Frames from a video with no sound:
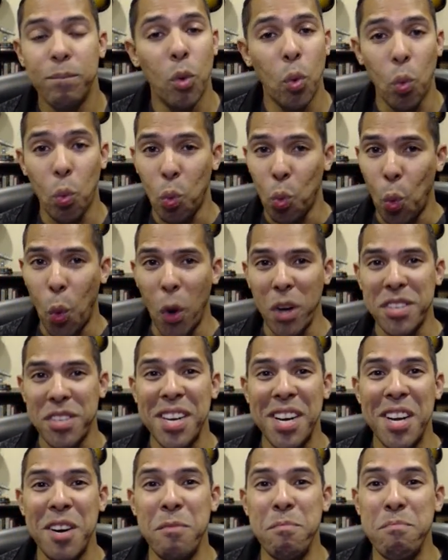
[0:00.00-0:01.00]
Wasn't
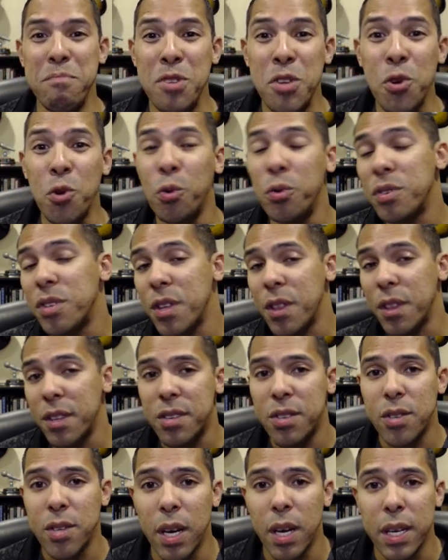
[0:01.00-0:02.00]
immune to
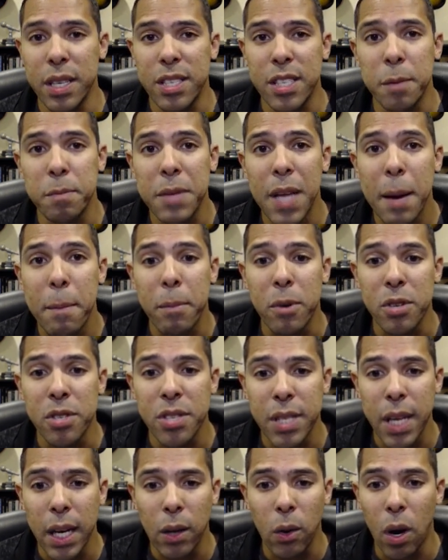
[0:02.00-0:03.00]
this September
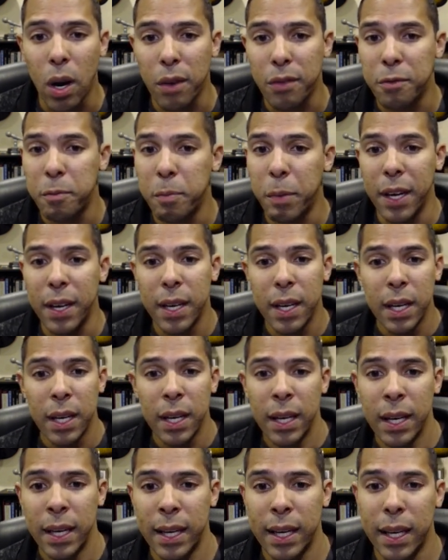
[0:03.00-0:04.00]
sell-off, but
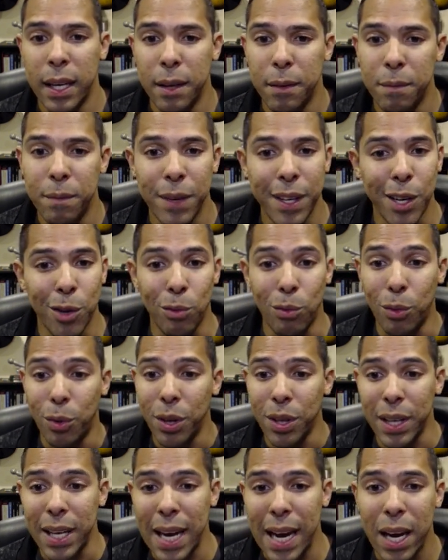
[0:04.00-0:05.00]

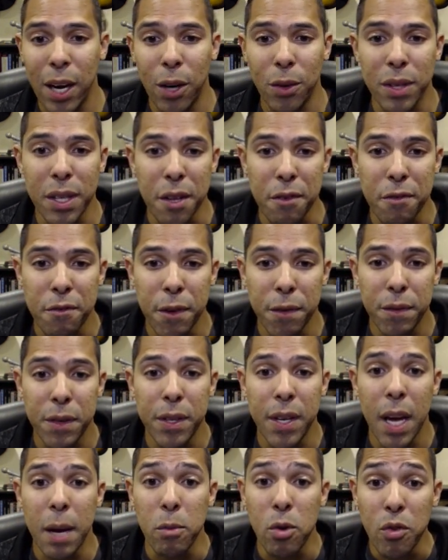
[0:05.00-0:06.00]
really held at the
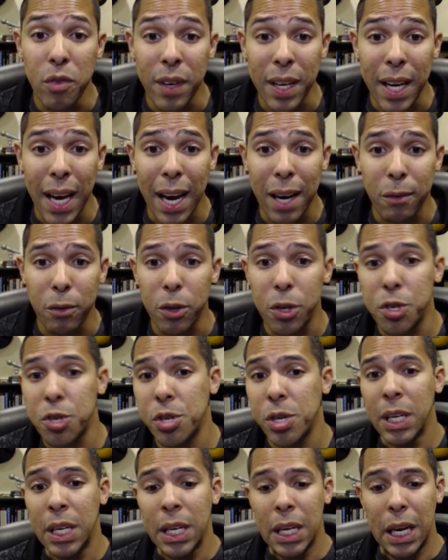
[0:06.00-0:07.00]
50-day moving average,
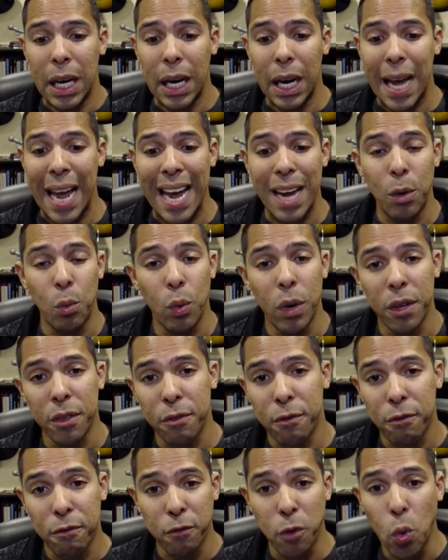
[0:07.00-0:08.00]
and with
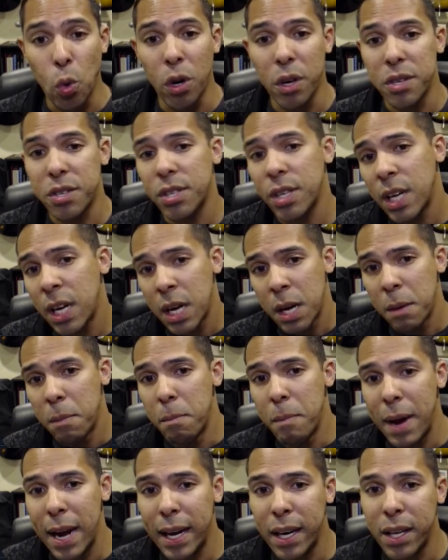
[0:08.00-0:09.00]
force
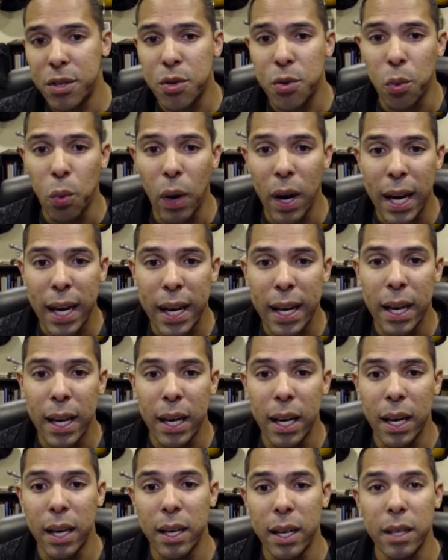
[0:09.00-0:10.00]
made its way,
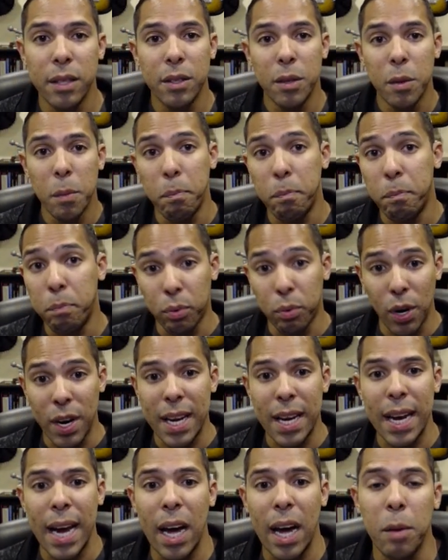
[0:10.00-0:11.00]

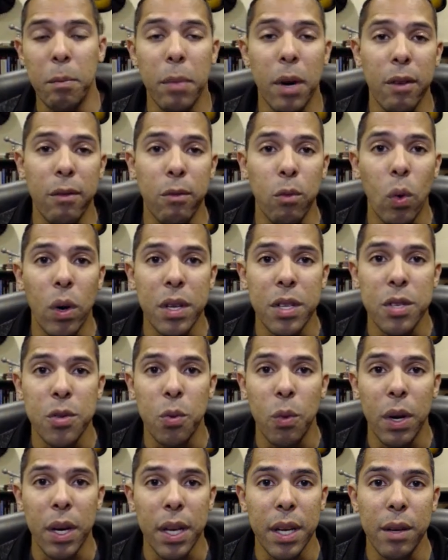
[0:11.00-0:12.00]
breaking out above
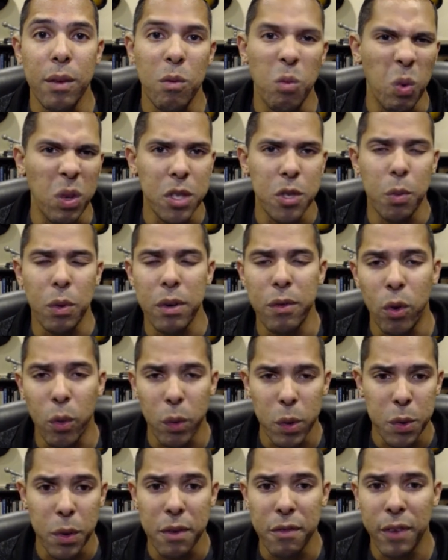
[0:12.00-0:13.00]
120, 124,
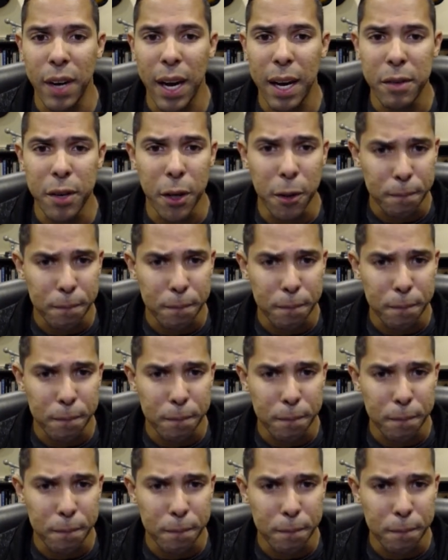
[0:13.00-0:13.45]
125 here.